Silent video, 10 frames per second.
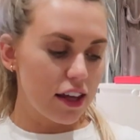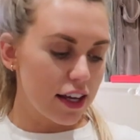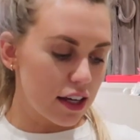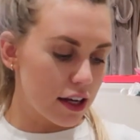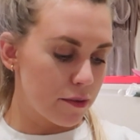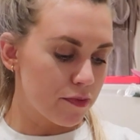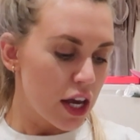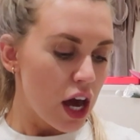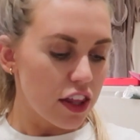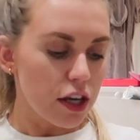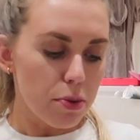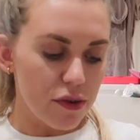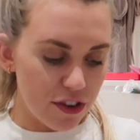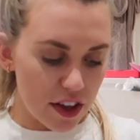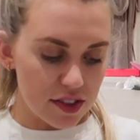think I think I
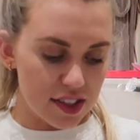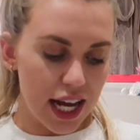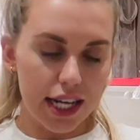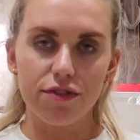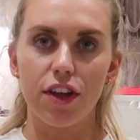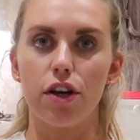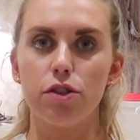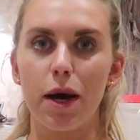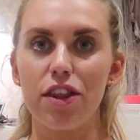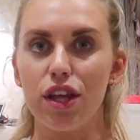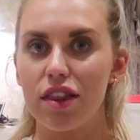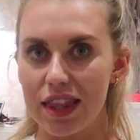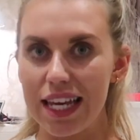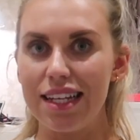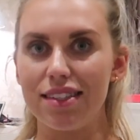prefer the style of those, but I
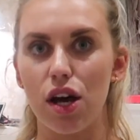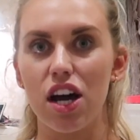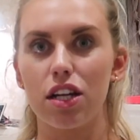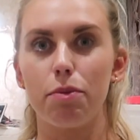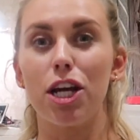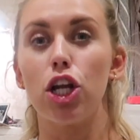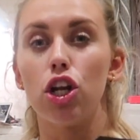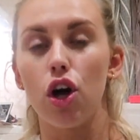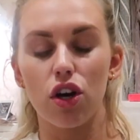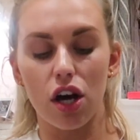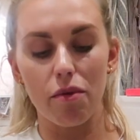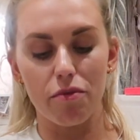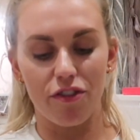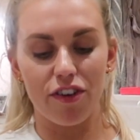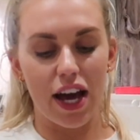think these are going to be a lot
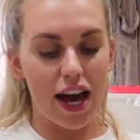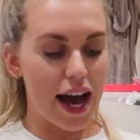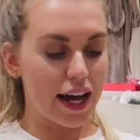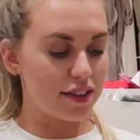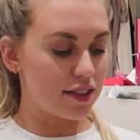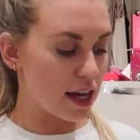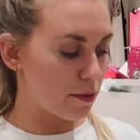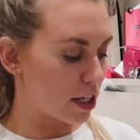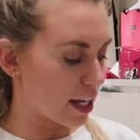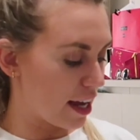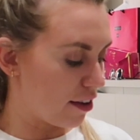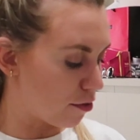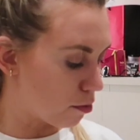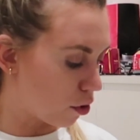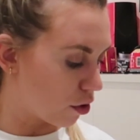comfier and I'm going to get
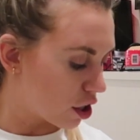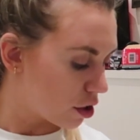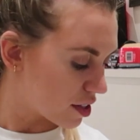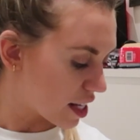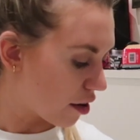even more use